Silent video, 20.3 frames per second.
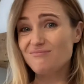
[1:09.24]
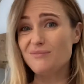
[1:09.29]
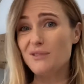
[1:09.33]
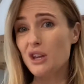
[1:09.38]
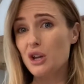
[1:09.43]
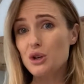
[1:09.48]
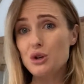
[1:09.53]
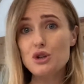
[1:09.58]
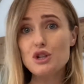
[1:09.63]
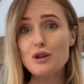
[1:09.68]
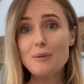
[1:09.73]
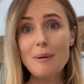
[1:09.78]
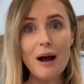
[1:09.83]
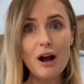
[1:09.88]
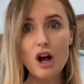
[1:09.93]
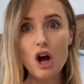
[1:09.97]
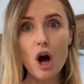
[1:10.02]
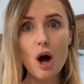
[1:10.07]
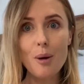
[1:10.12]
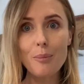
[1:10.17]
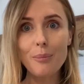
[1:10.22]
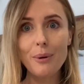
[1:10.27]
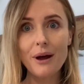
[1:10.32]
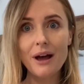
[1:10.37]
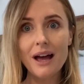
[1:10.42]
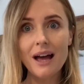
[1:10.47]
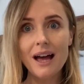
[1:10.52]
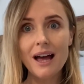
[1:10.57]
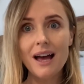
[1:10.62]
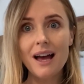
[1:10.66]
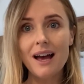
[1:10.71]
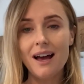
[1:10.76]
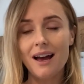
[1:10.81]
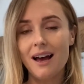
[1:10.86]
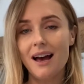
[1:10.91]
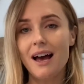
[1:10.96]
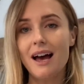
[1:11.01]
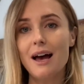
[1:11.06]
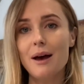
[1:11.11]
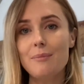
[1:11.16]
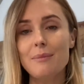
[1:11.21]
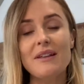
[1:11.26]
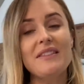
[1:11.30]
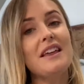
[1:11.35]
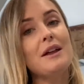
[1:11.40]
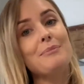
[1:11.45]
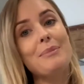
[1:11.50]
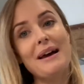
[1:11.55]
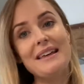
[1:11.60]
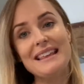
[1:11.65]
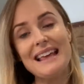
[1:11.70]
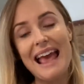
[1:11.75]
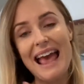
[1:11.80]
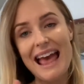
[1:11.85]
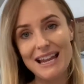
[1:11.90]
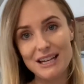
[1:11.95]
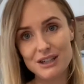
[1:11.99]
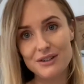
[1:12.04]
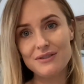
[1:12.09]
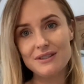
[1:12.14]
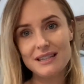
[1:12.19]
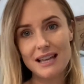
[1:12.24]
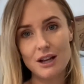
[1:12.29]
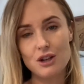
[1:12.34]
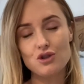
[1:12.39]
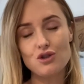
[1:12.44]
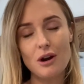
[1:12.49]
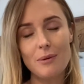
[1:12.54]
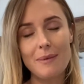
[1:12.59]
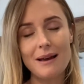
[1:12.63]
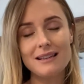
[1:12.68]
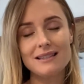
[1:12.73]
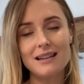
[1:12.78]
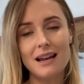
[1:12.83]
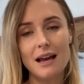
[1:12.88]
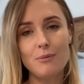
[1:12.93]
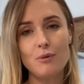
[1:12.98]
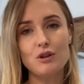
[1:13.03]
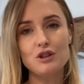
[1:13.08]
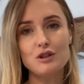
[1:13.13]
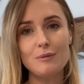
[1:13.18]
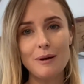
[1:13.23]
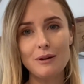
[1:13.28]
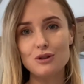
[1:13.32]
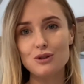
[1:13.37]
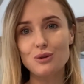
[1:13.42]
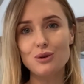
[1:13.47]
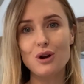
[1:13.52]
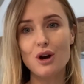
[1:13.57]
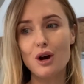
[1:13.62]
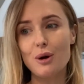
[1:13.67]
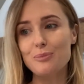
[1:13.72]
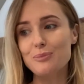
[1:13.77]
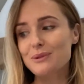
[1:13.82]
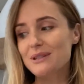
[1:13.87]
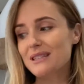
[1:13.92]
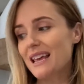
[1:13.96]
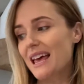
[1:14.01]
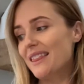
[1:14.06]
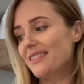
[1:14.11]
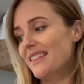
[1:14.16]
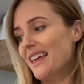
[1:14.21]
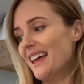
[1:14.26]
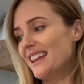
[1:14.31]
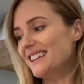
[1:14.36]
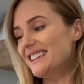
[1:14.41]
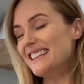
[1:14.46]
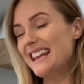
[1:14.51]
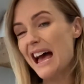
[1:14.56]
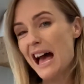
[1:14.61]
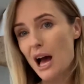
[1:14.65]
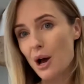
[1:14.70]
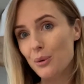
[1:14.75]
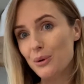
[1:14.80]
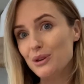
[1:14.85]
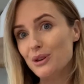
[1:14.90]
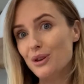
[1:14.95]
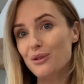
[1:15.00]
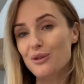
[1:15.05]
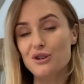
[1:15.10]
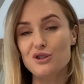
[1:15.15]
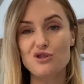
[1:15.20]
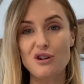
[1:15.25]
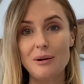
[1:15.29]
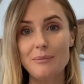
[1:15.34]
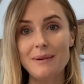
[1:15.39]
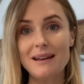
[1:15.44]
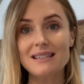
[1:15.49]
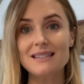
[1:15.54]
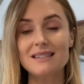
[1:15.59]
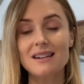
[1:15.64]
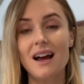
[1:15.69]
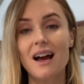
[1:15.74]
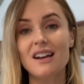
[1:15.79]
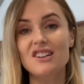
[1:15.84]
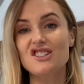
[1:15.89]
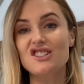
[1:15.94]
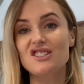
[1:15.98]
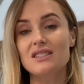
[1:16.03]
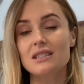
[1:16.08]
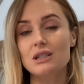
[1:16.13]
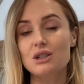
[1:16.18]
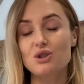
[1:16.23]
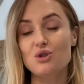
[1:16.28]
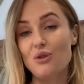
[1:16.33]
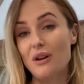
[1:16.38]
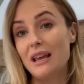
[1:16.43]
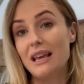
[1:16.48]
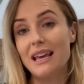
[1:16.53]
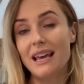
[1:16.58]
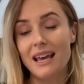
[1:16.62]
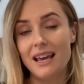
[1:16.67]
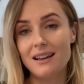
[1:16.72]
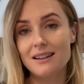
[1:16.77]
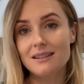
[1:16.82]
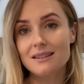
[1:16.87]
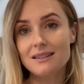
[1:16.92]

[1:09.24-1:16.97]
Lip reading: usually about a cup, and then by the end of the second trimester, I'm on to about 2 cups, and then now in the third trimester, I just drink it